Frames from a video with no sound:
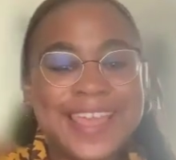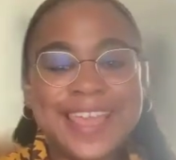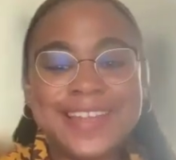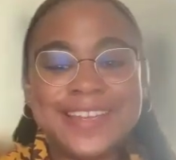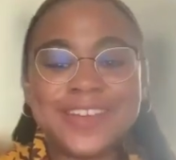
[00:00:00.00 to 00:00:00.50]

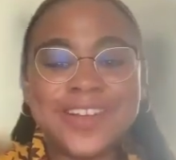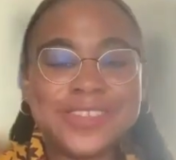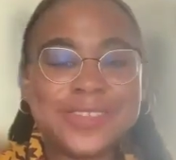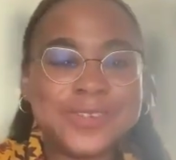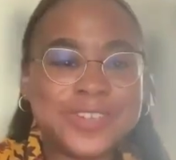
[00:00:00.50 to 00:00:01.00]
And
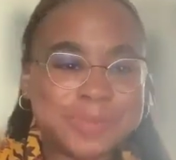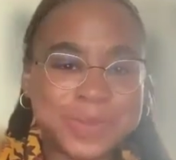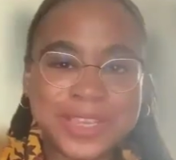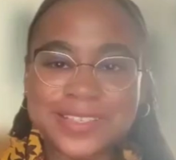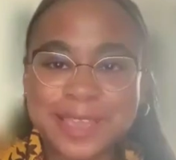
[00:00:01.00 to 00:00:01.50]
also, just
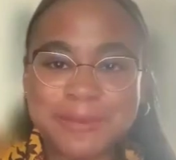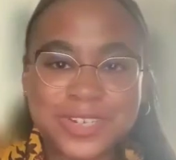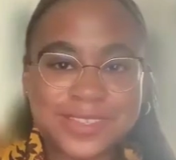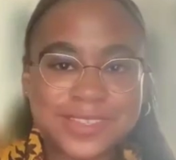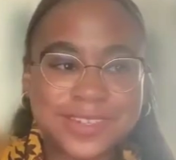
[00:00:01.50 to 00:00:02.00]
because I'm
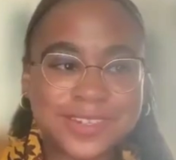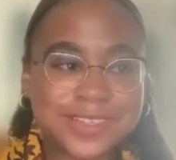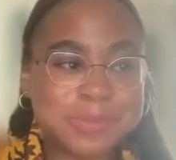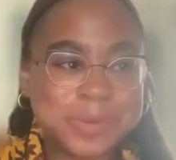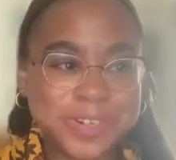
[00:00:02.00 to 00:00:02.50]
just
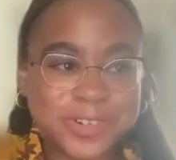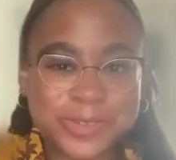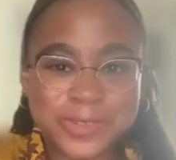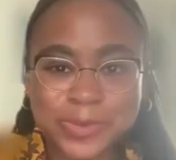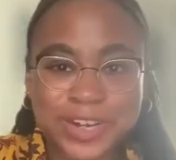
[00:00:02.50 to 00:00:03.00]
the
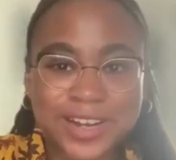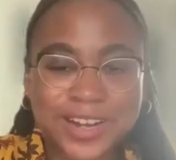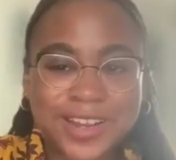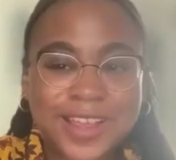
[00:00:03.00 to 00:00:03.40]
spiritual sort,